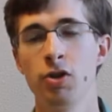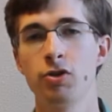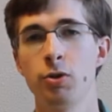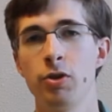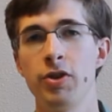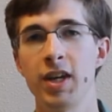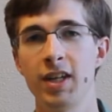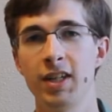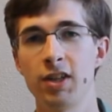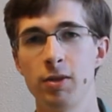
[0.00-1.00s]
so that they
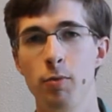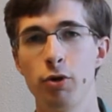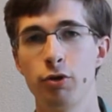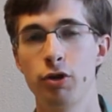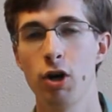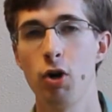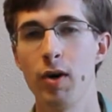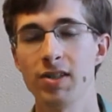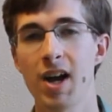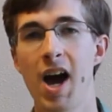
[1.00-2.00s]
can get the motor to go
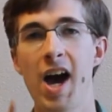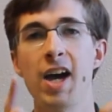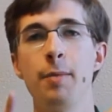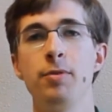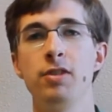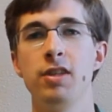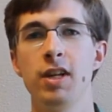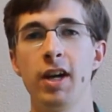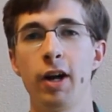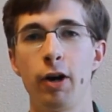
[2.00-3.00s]
as high up into
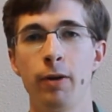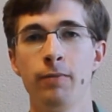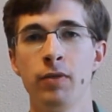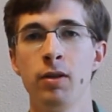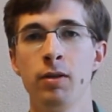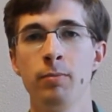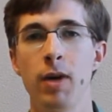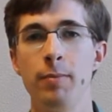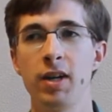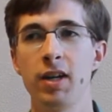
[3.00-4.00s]
the air
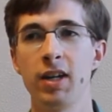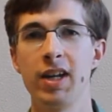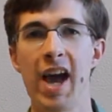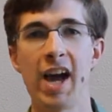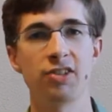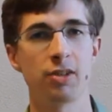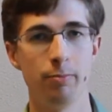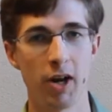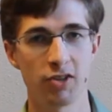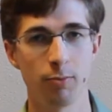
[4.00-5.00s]
by making it as
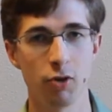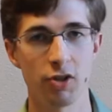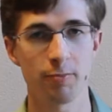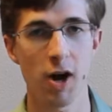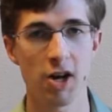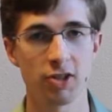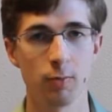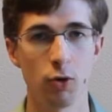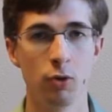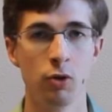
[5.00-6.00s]
combustible as
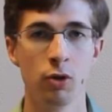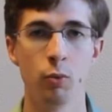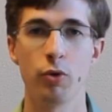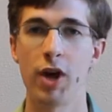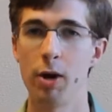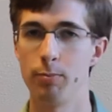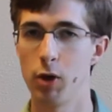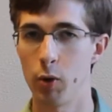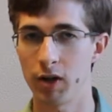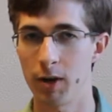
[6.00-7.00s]
possible without
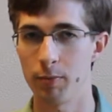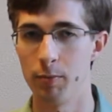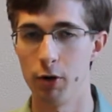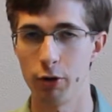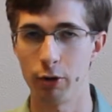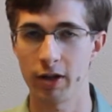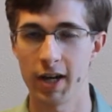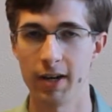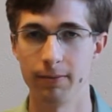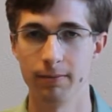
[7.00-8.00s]
blowing up the motor again.